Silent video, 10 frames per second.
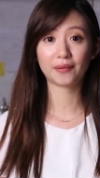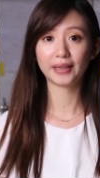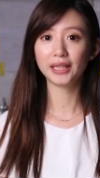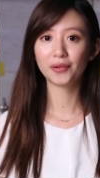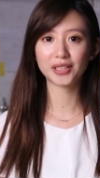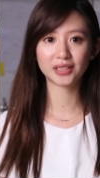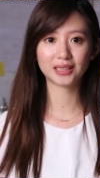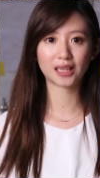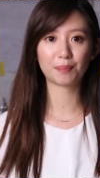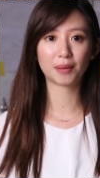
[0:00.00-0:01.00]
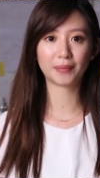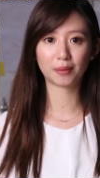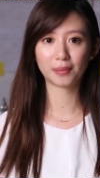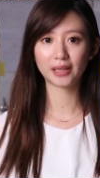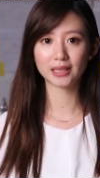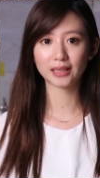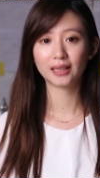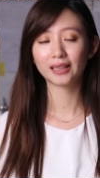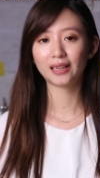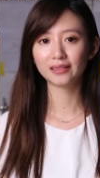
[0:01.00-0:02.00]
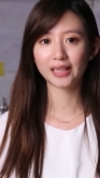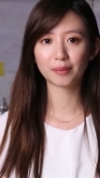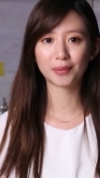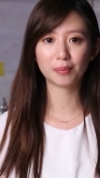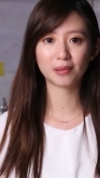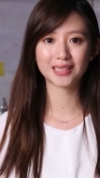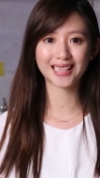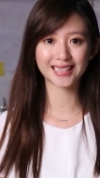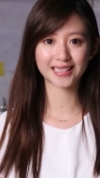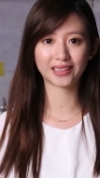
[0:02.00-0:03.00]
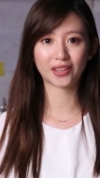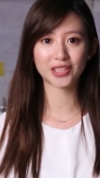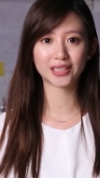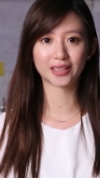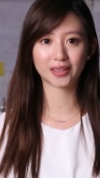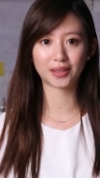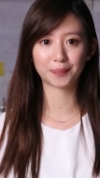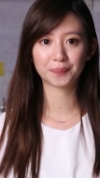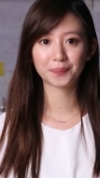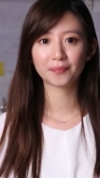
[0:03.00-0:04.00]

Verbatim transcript: you have any questions about Mail Plus, contact mailplus at synology.com.